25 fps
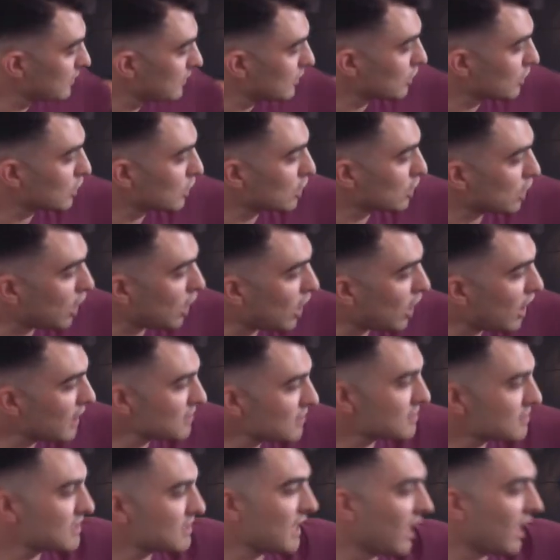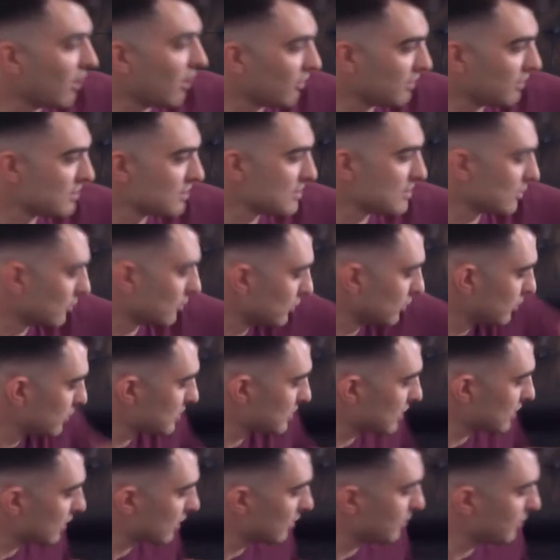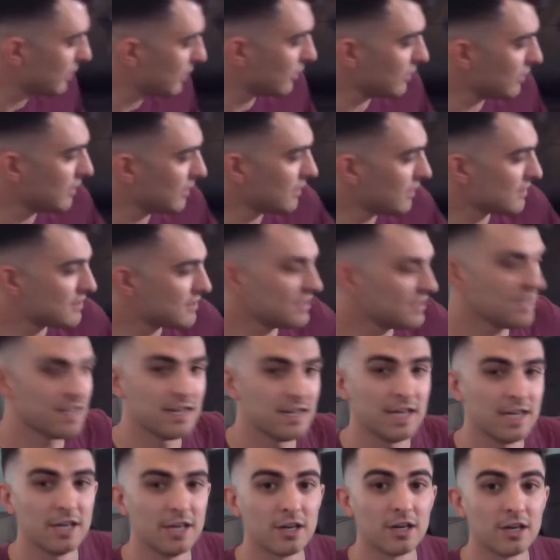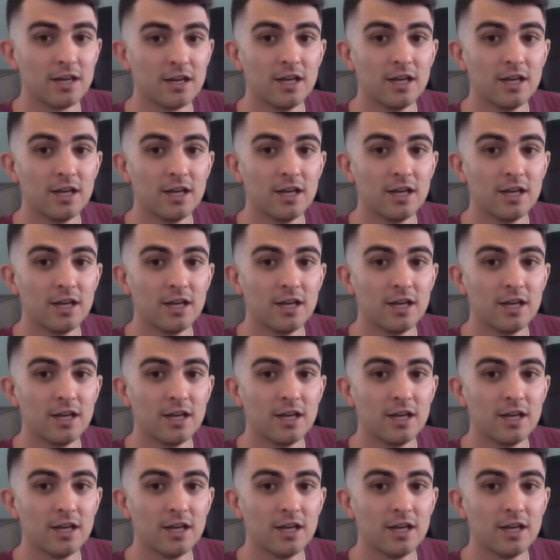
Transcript: caused Helen to lose her ability to see and hear.